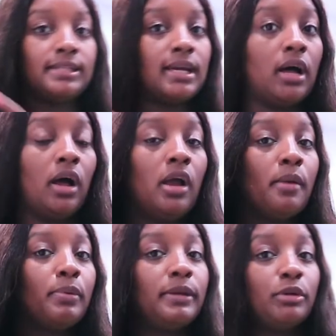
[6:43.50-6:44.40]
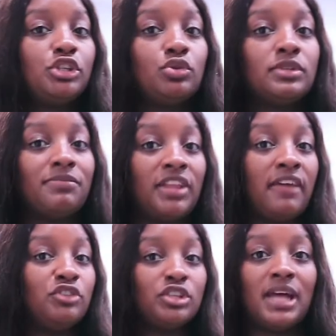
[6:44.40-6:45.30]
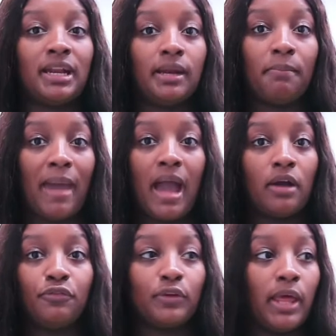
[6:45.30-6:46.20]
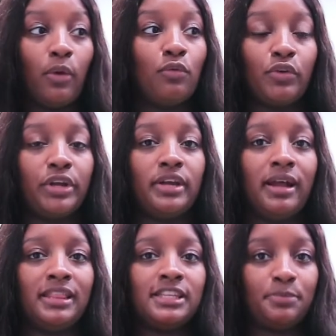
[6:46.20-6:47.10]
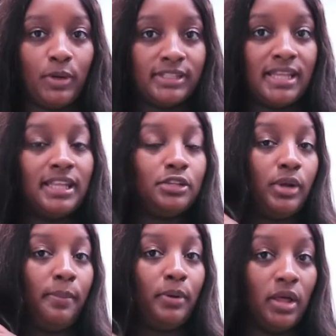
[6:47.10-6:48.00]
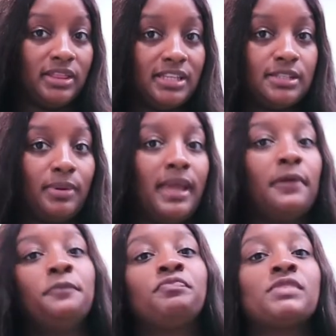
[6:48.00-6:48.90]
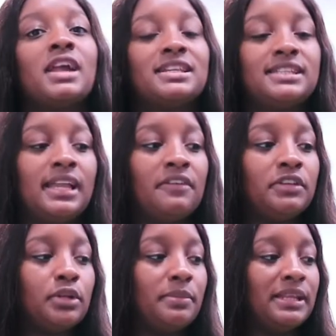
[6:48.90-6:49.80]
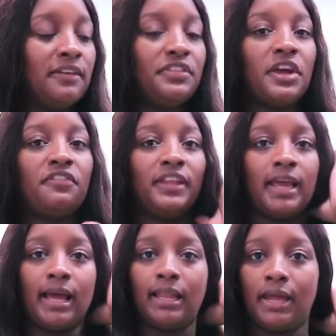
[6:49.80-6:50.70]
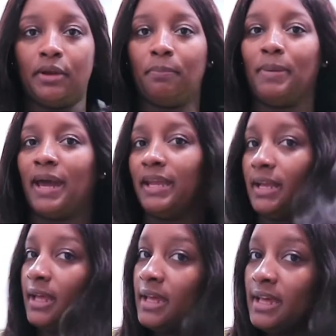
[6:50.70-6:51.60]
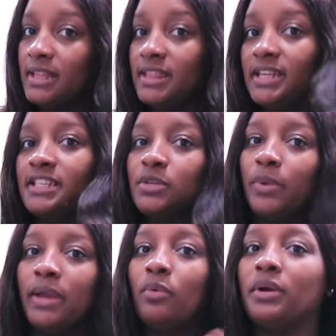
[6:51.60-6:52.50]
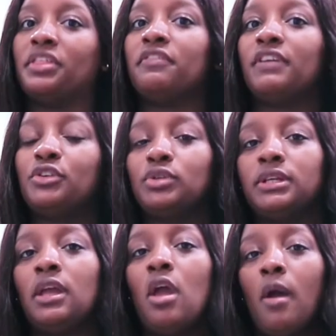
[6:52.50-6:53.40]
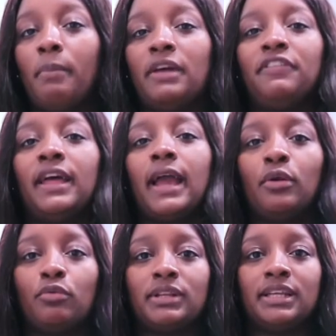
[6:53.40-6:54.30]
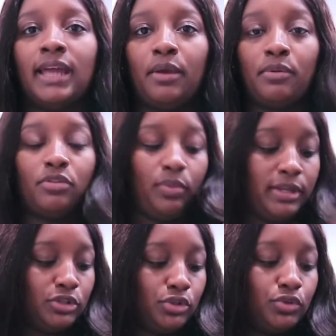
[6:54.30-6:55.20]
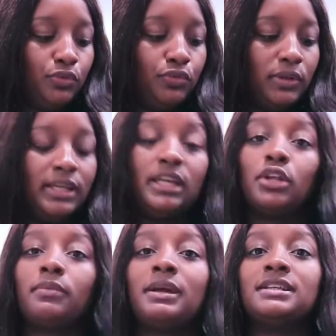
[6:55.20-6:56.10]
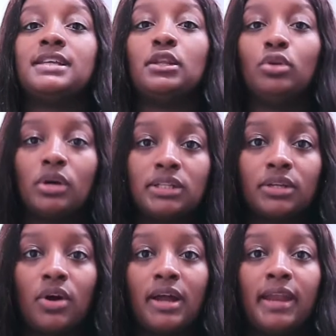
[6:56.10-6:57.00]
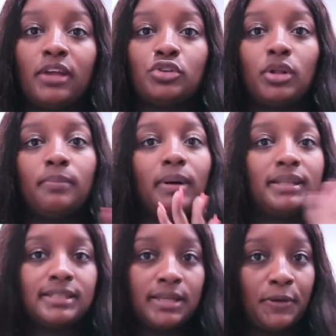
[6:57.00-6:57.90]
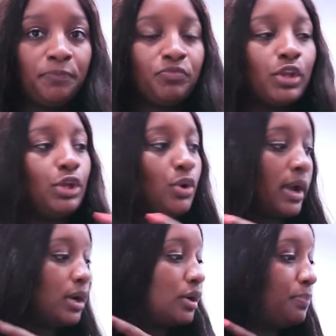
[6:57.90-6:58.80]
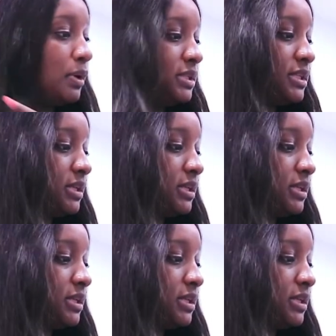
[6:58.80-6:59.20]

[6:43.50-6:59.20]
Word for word: to pretty much use up that I've just had in a bag for like over a year at this point, and that's what I put on this wig. I still have a little bit left that I feel like I'll end up padding this wig with eventually but I feel like I don't really like when the wigs are too full either because they look a little unnatural but you know I could put